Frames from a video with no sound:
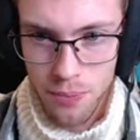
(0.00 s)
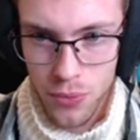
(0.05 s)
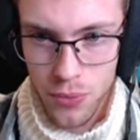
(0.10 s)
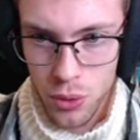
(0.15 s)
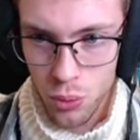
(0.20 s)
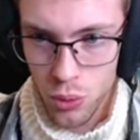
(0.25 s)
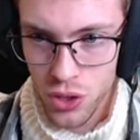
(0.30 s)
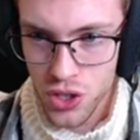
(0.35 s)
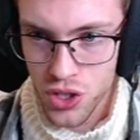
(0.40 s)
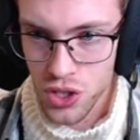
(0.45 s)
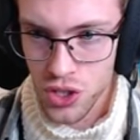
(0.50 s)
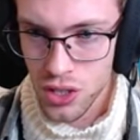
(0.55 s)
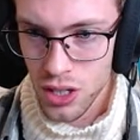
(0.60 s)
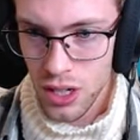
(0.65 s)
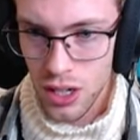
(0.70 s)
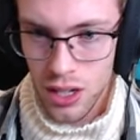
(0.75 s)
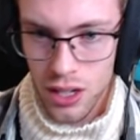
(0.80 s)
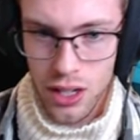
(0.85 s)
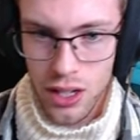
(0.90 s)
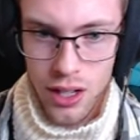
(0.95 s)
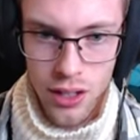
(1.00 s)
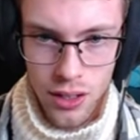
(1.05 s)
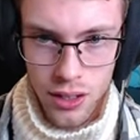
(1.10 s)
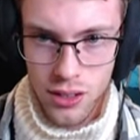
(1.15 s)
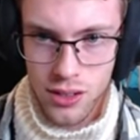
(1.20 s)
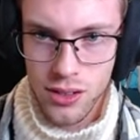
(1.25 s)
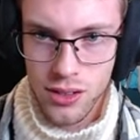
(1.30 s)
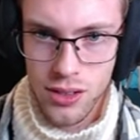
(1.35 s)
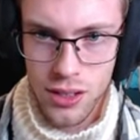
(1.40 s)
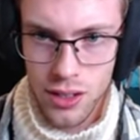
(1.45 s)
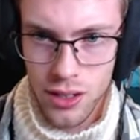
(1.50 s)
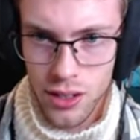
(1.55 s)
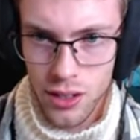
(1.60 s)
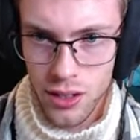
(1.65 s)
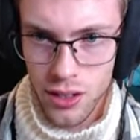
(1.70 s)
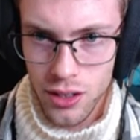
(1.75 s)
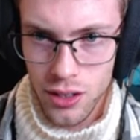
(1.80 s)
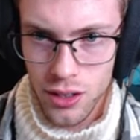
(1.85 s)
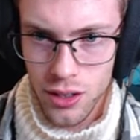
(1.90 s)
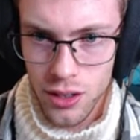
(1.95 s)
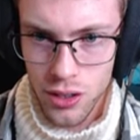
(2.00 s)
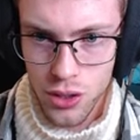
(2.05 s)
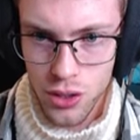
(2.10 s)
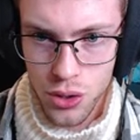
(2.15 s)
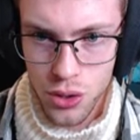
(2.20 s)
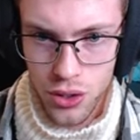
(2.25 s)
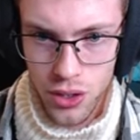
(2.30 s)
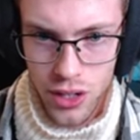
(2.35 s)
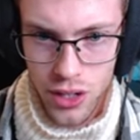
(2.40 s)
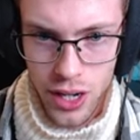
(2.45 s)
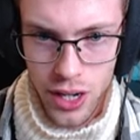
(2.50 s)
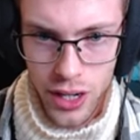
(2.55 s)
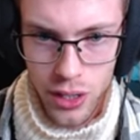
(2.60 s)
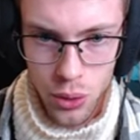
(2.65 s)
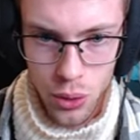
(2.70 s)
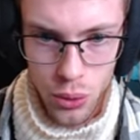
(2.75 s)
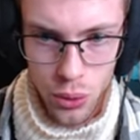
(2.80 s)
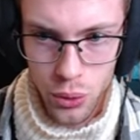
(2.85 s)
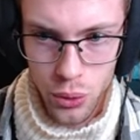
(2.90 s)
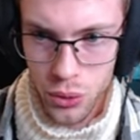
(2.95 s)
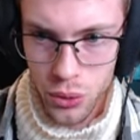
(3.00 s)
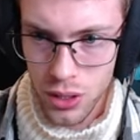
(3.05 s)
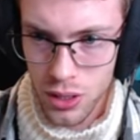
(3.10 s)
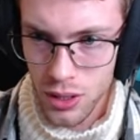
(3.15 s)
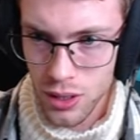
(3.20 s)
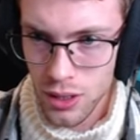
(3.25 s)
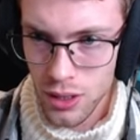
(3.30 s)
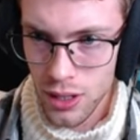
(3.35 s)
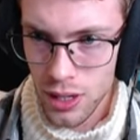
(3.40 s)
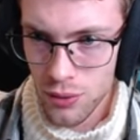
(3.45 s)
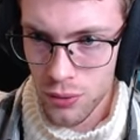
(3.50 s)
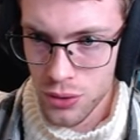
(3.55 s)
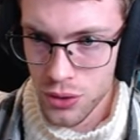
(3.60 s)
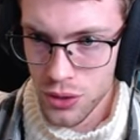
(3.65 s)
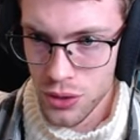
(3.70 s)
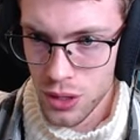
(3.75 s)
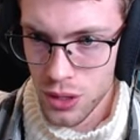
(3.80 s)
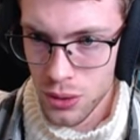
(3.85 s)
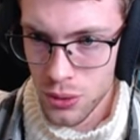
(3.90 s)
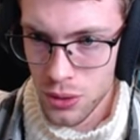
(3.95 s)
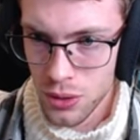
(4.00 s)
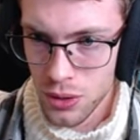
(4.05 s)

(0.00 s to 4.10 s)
which, let's see here, should not hold an Everstone.